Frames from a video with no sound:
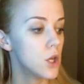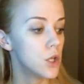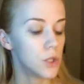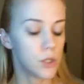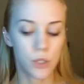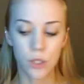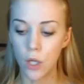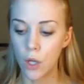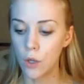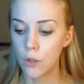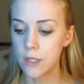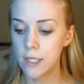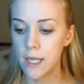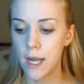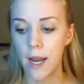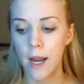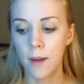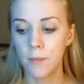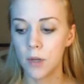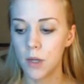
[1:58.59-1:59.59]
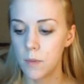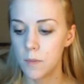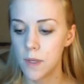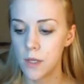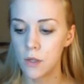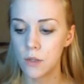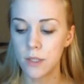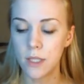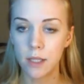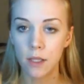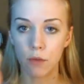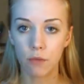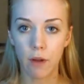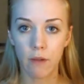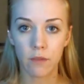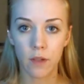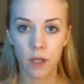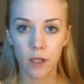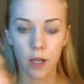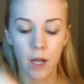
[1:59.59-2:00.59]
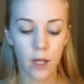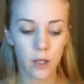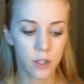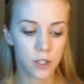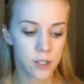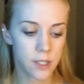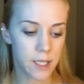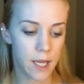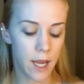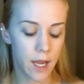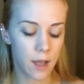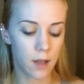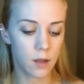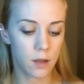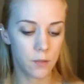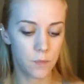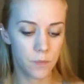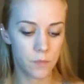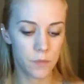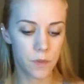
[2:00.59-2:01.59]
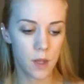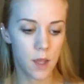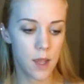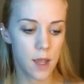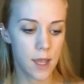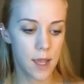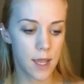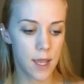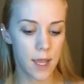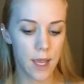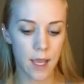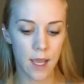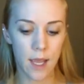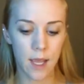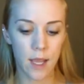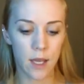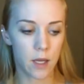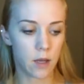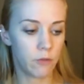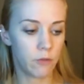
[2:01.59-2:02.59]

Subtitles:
So today I'm going to be using the Revlon Colorstay. And